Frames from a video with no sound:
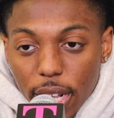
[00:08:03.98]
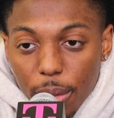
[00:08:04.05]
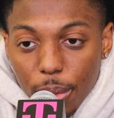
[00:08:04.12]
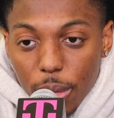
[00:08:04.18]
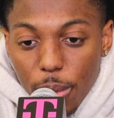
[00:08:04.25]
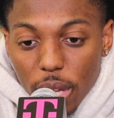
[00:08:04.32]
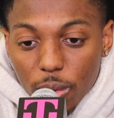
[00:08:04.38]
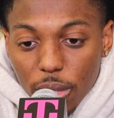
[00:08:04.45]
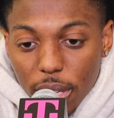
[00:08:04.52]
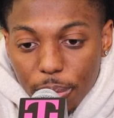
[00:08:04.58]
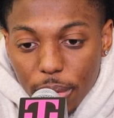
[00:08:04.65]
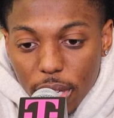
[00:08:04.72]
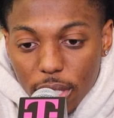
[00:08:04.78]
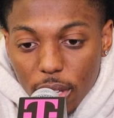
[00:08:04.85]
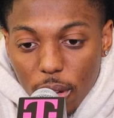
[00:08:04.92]
day to be the best we can
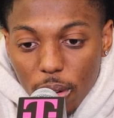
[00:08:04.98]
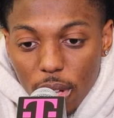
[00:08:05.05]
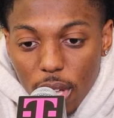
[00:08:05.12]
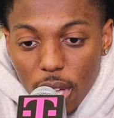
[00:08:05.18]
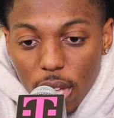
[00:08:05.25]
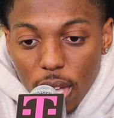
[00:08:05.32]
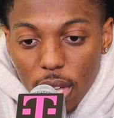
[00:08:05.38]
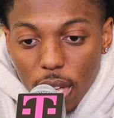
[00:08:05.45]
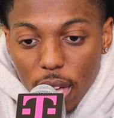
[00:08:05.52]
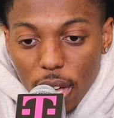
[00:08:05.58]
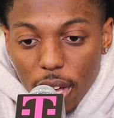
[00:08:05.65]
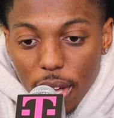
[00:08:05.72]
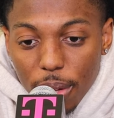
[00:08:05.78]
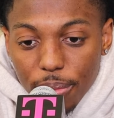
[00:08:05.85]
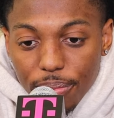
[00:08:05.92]
be. So,
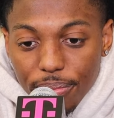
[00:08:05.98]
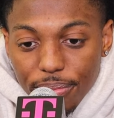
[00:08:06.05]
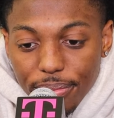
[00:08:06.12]
um,